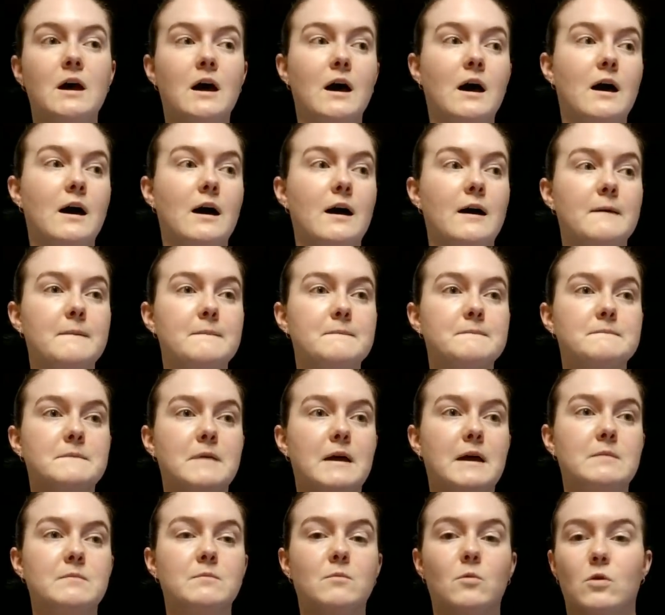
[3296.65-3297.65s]

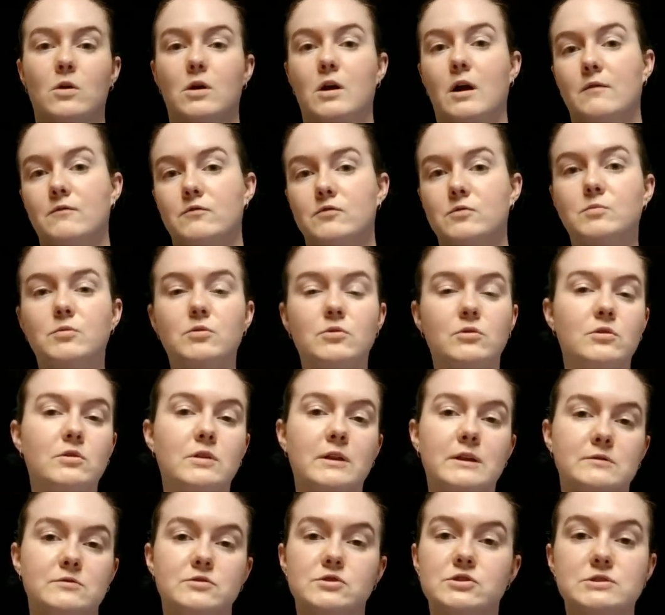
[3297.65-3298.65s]
and more comfortable,
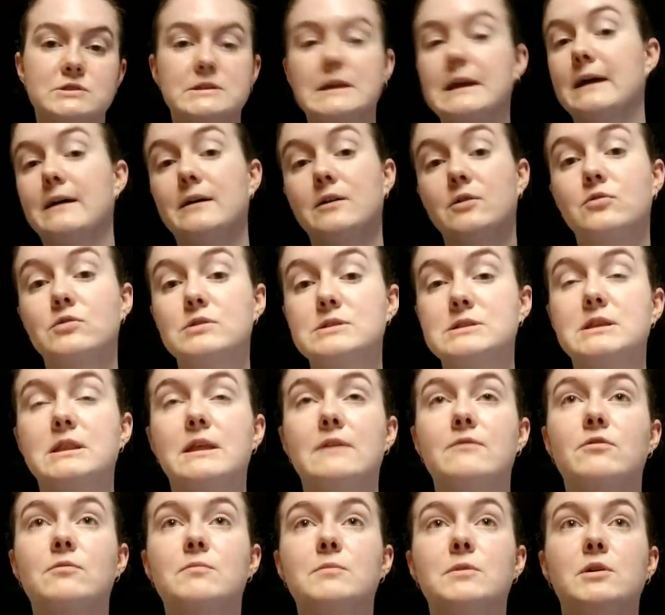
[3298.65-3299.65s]
and just, yeah, increasing
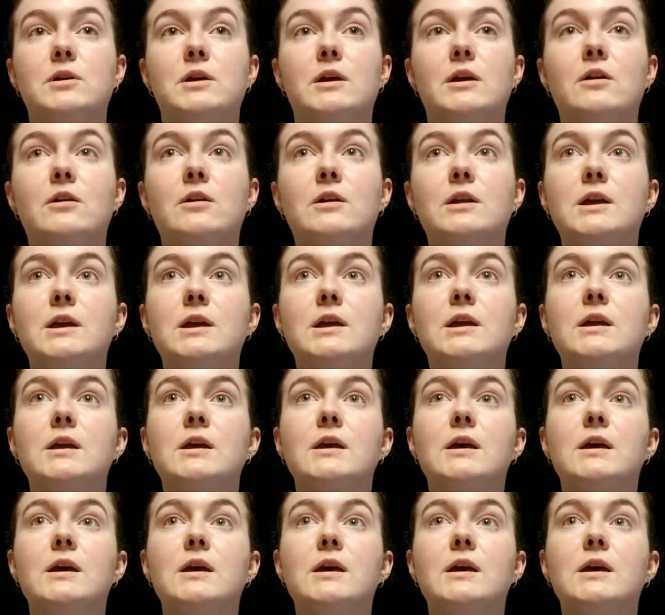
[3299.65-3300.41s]
that familiarity.